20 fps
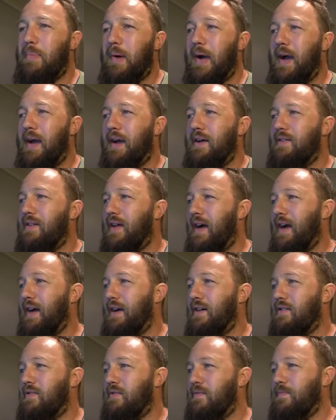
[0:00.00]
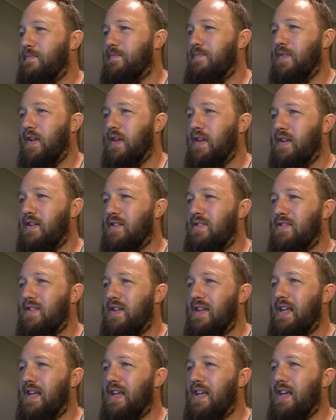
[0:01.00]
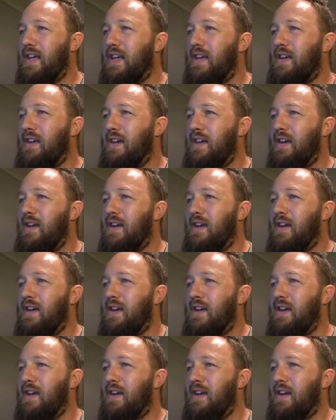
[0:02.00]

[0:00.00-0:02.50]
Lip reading: pale ale. And you can see here